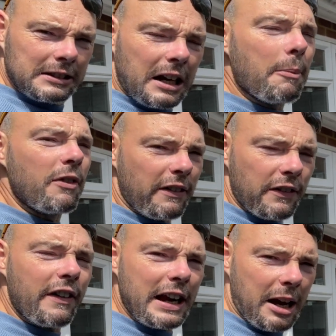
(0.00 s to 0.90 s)
I'm very,
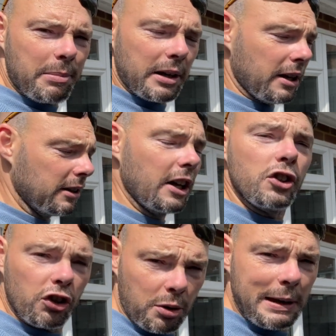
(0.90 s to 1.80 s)
very happy.
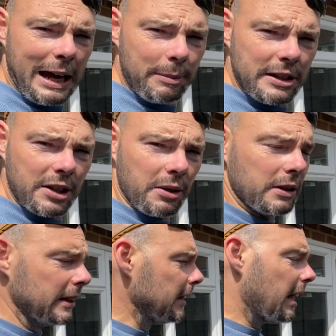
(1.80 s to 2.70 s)
You should be happy too.
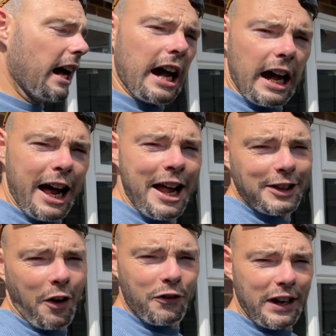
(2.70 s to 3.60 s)

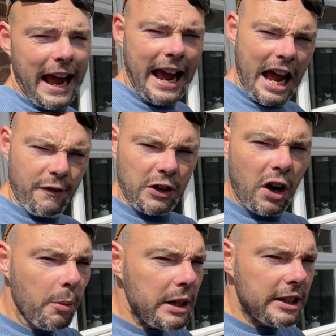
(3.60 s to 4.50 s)
Don't forget, if you
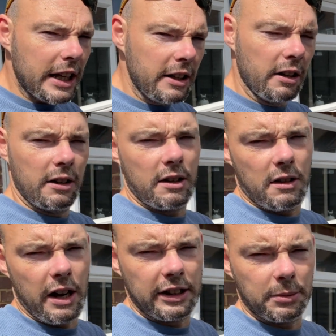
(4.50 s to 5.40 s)
like what you've seen,
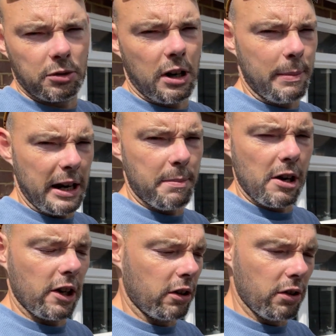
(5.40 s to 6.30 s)
Like, subscribe, hit the
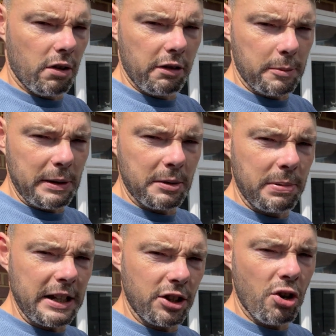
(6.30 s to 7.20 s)
bell icon, all those bits and
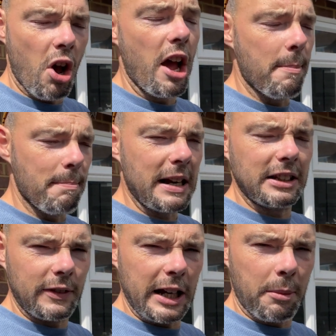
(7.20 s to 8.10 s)
pieces
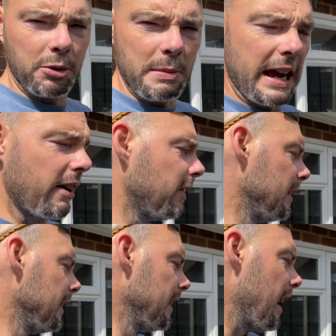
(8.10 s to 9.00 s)
massively helps me out,
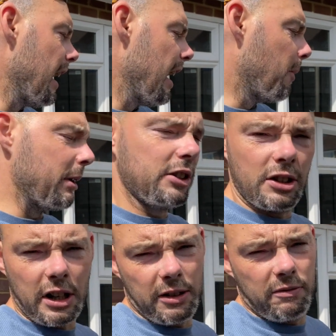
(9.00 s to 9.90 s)

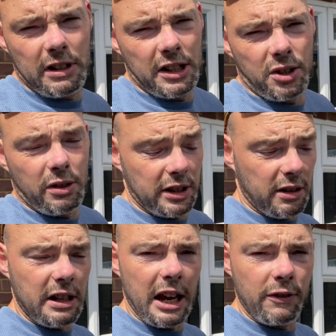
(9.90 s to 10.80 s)
which I really enjoy.
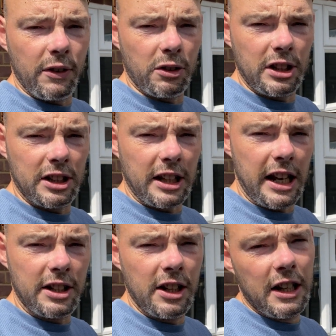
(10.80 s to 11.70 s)
So yeah, if you've got to this
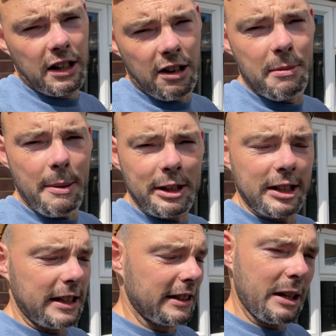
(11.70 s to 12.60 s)
stage, like Mary
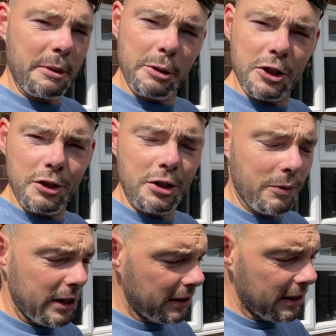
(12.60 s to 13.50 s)
said yesterday when we watched his YouTube
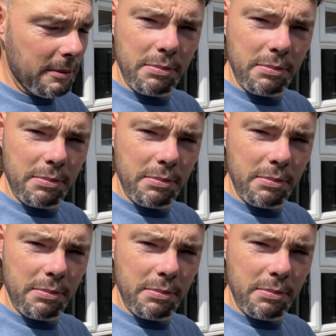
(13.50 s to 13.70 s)
videos, then